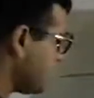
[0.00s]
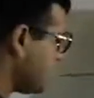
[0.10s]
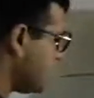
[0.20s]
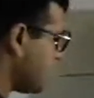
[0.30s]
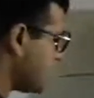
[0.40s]

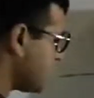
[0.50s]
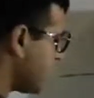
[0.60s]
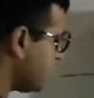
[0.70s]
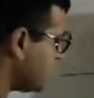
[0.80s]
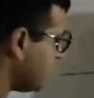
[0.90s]
it
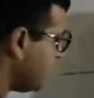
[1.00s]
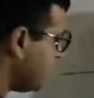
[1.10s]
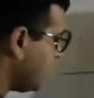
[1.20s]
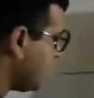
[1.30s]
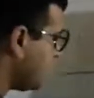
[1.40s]
establishes a
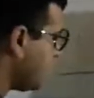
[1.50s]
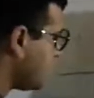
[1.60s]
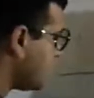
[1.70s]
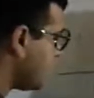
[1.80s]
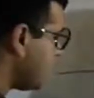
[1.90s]

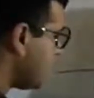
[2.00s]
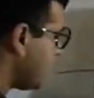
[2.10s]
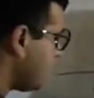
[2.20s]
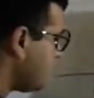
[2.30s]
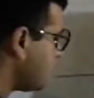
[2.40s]
linkage
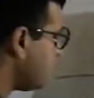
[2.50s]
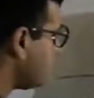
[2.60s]
between